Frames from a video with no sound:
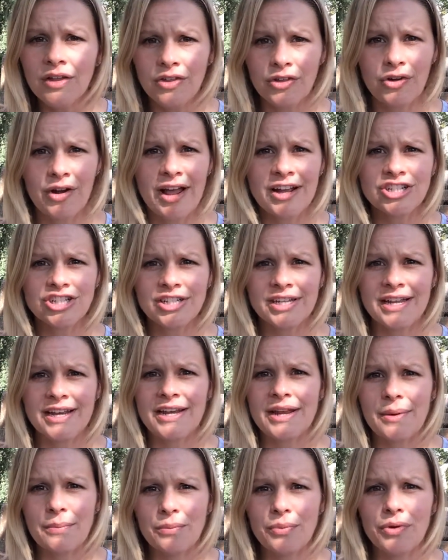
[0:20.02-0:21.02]
There are actually a
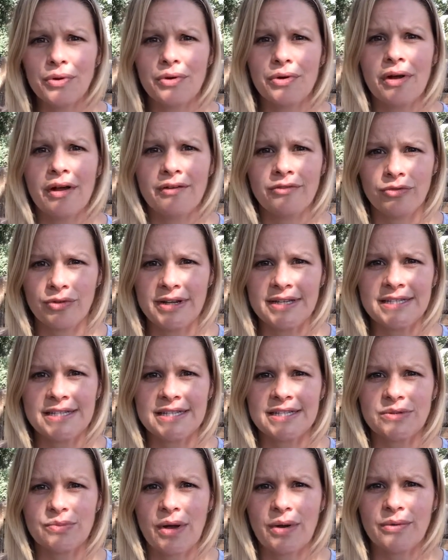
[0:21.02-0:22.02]
number of
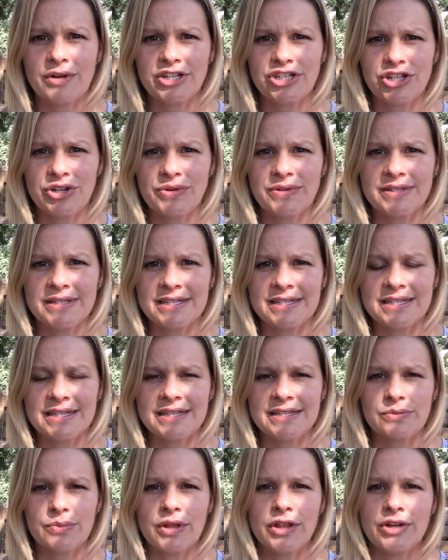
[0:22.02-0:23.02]
reasons why we chose this
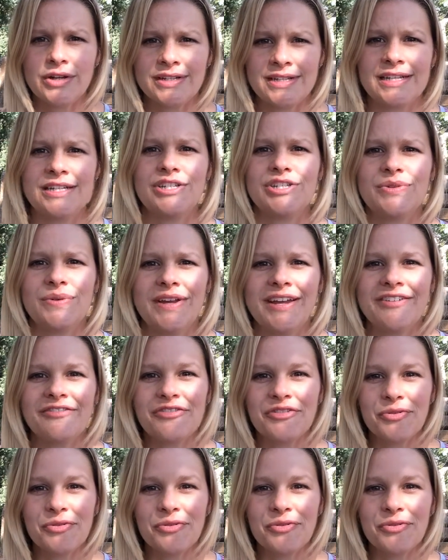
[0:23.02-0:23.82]
as we looked into it.